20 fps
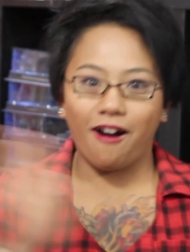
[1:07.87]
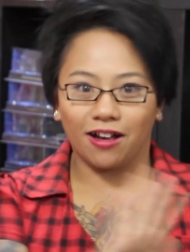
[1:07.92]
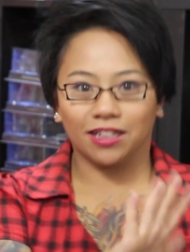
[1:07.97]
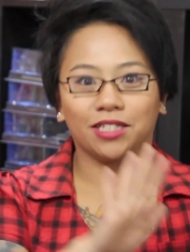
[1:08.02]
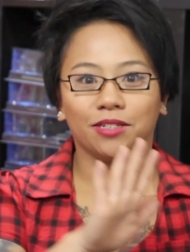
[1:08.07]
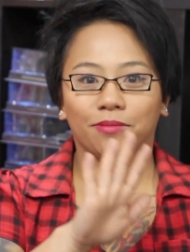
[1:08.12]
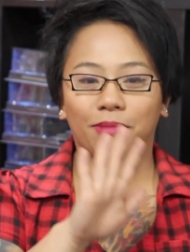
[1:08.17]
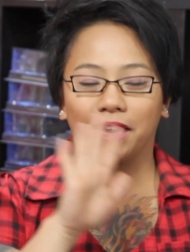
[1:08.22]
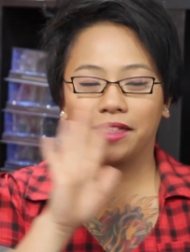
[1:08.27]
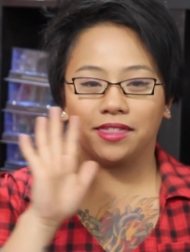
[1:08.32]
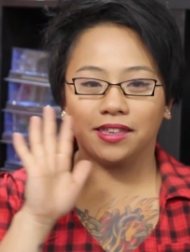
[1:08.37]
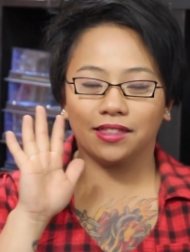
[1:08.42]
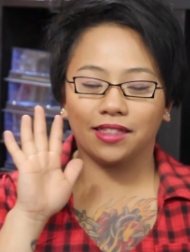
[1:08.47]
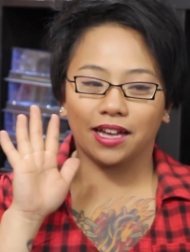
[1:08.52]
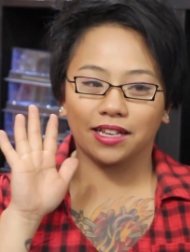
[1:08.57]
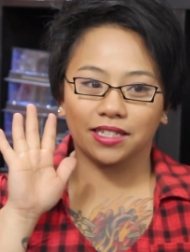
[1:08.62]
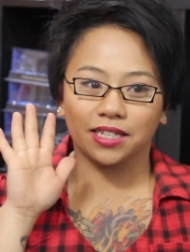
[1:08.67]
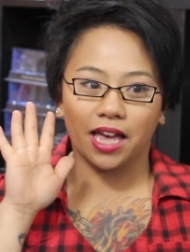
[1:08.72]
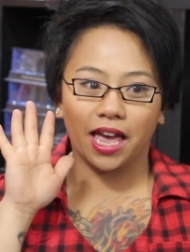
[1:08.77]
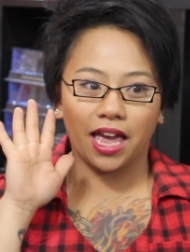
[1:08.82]
awesome. I think
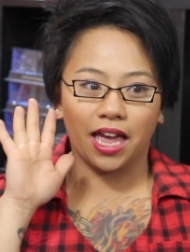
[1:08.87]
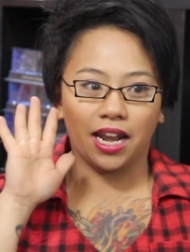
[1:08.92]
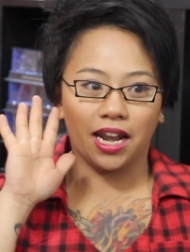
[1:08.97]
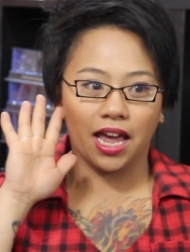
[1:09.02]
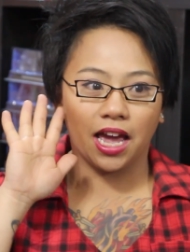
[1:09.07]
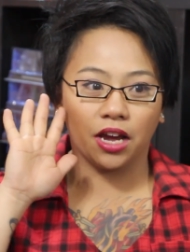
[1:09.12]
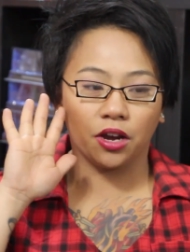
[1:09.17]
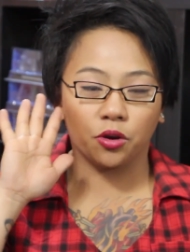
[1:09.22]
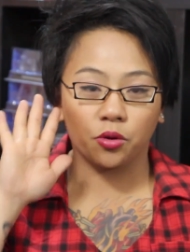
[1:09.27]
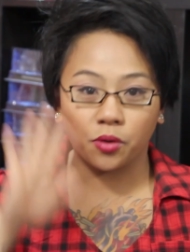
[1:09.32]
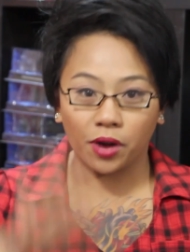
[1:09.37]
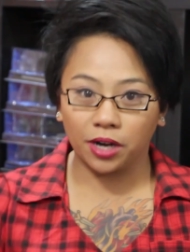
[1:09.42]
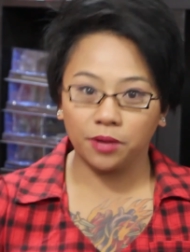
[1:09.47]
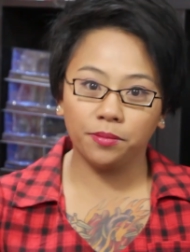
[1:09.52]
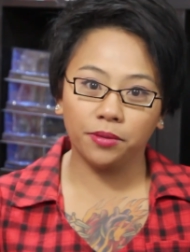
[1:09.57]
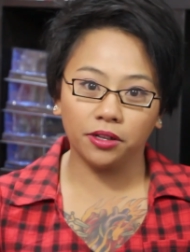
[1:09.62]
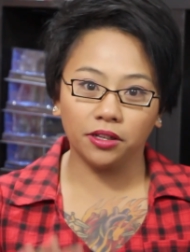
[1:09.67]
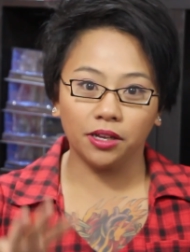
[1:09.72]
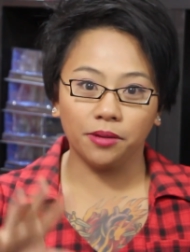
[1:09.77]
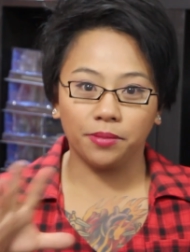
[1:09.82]
that's an
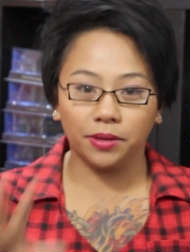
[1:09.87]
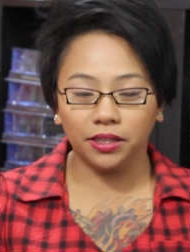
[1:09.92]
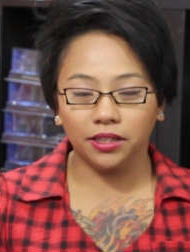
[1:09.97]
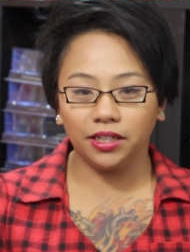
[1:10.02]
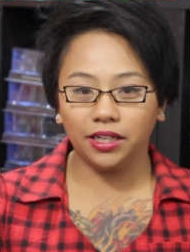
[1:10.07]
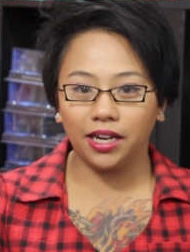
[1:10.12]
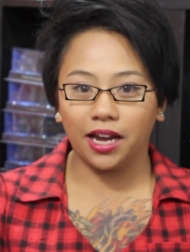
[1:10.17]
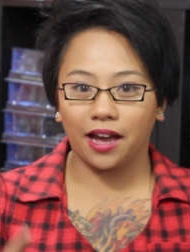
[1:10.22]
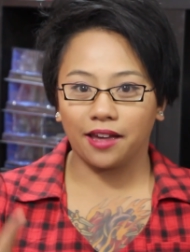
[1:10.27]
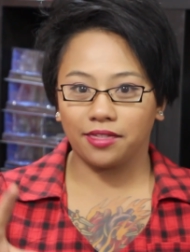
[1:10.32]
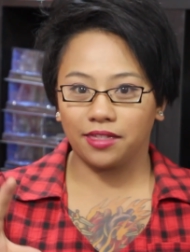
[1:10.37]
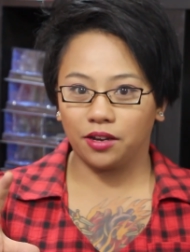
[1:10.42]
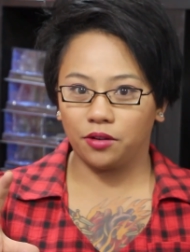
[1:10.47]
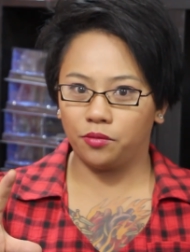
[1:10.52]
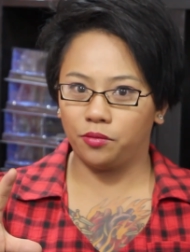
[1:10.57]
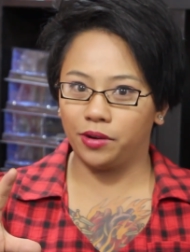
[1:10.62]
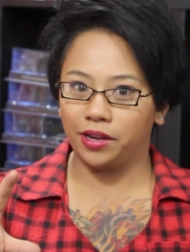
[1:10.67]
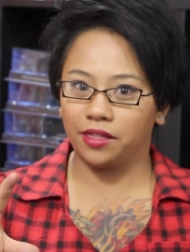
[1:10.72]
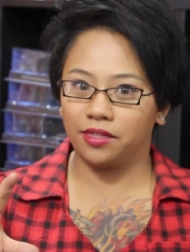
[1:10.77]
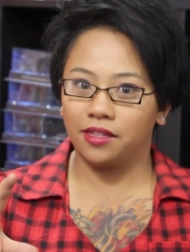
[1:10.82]
incredible ability. I
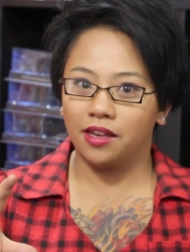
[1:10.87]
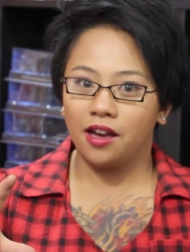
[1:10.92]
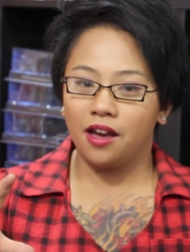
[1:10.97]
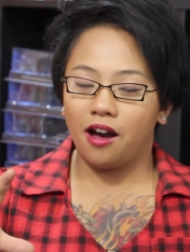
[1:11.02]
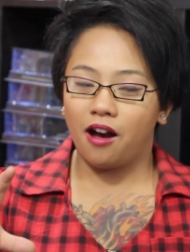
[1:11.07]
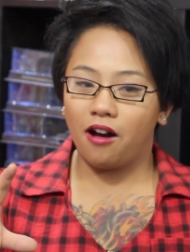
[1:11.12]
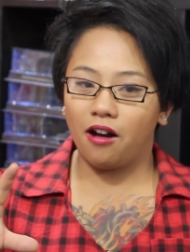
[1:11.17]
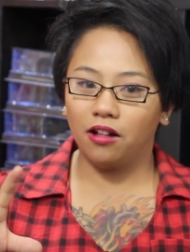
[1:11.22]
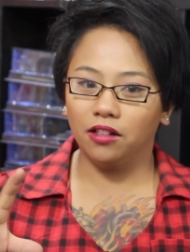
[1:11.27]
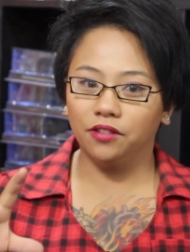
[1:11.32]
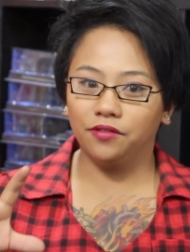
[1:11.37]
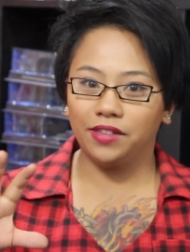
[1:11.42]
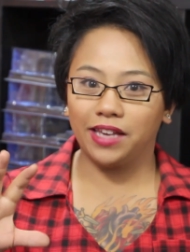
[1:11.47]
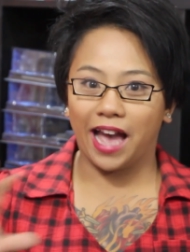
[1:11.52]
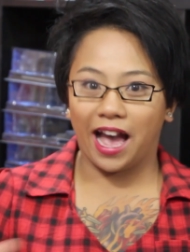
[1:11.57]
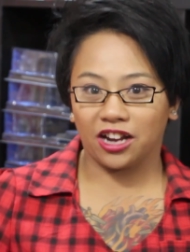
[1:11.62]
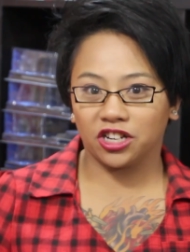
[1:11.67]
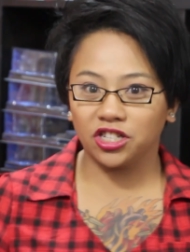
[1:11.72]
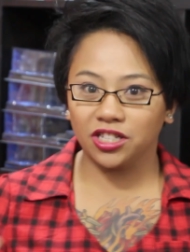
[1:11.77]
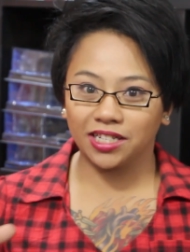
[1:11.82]
think with all of
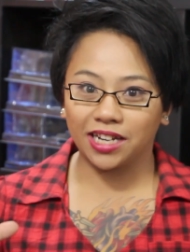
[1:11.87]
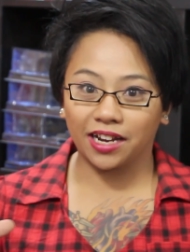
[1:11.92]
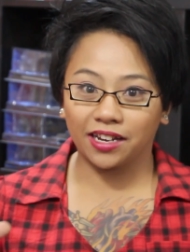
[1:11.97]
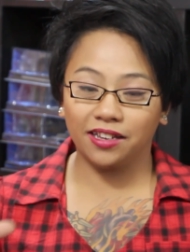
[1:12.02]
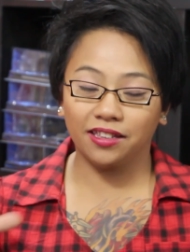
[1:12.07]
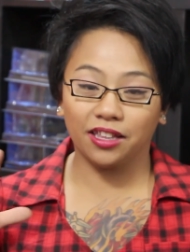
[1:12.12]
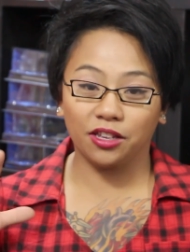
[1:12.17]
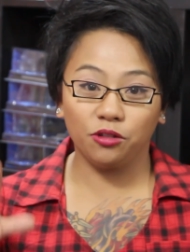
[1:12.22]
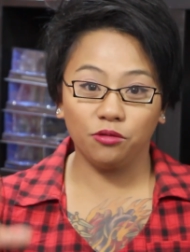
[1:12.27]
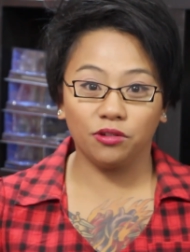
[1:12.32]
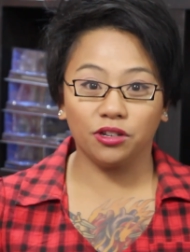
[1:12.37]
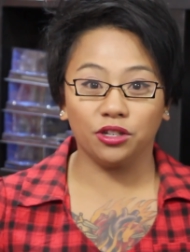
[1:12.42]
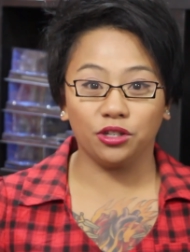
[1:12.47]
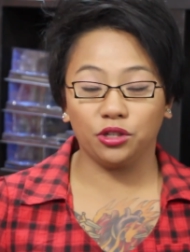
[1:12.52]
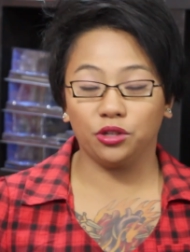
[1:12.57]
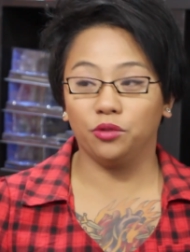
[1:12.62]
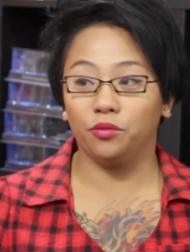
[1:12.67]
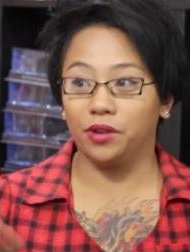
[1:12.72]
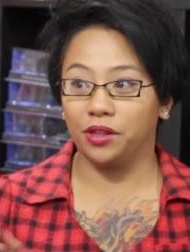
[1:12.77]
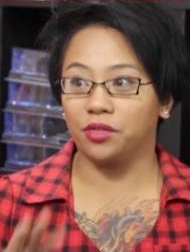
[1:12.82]
the action stacking that you can
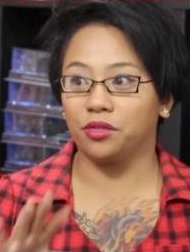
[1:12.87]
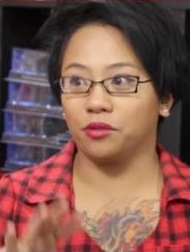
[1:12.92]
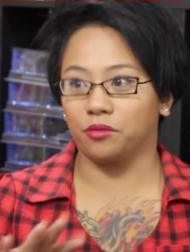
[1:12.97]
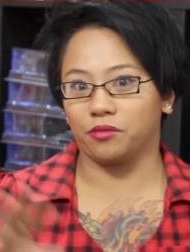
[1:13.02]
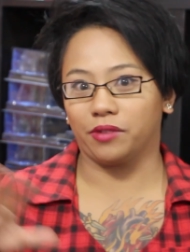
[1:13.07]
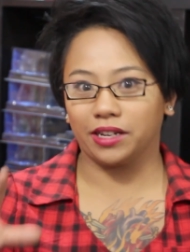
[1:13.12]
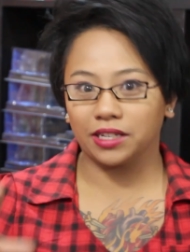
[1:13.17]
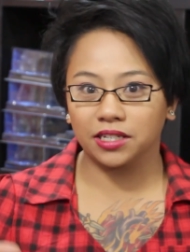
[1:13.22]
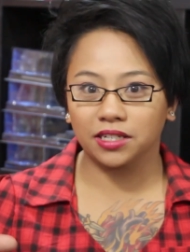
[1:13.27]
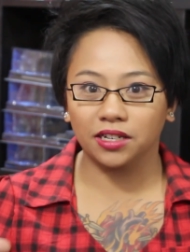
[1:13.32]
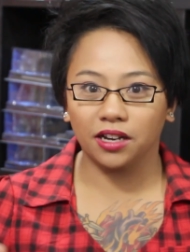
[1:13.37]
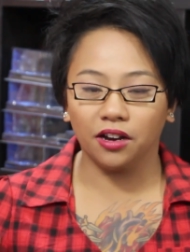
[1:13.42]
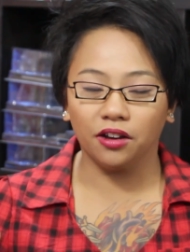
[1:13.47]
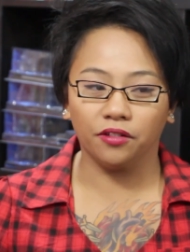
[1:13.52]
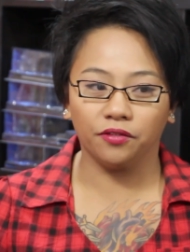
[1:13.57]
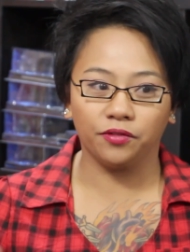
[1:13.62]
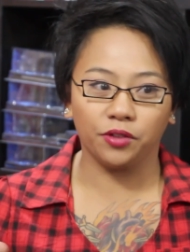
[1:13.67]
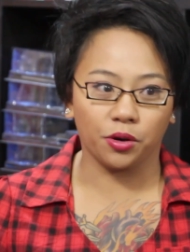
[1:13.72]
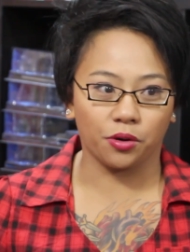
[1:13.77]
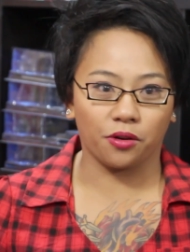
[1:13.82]
do with the rest
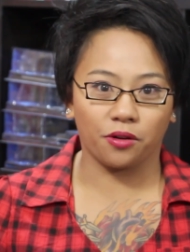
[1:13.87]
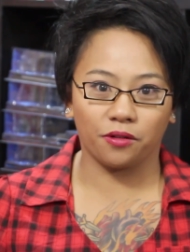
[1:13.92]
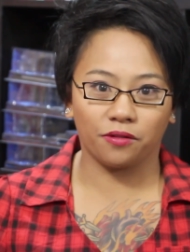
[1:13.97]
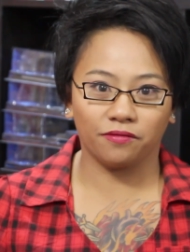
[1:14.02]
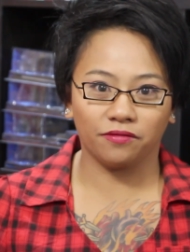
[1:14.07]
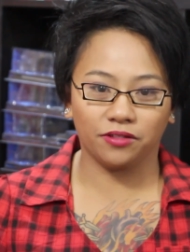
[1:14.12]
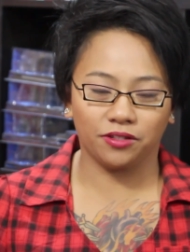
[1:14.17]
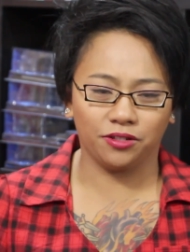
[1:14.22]
of your